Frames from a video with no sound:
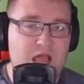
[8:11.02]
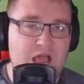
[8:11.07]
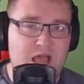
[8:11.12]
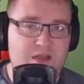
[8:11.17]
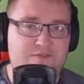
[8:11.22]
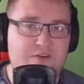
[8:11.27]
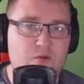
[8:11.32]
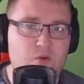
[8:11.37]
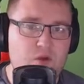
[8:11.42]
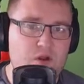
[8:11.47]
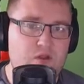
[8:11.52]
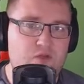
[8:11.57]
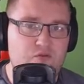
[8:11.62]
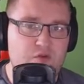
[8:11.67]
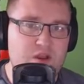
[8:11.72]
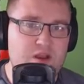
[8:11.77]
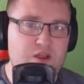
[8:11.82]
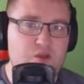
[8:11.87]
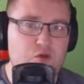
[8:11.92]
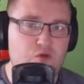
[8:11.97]
I think one of the
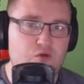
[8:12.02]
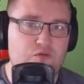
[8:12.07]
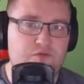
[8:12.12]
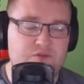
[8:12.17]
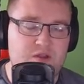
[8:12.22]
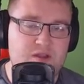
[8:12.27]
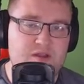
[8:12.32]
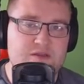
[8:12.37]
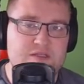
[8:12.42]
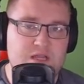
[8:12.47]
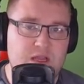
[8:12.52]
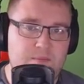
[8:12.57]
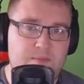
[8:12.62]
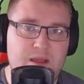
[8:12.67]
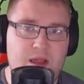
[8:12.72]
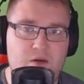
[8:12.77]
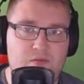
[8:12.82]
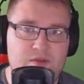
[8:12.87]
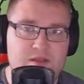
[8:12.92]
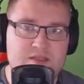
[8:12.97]
really cool things
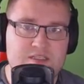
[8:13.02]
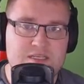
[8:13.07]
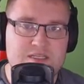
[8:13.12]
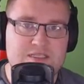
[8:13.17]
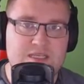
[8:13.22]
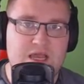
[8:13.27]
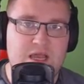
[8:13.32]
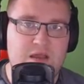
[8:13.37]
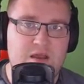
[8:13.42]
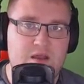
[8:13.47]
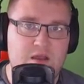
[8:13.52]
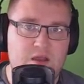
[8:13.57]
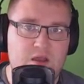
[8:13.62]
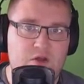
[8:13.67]
about this is that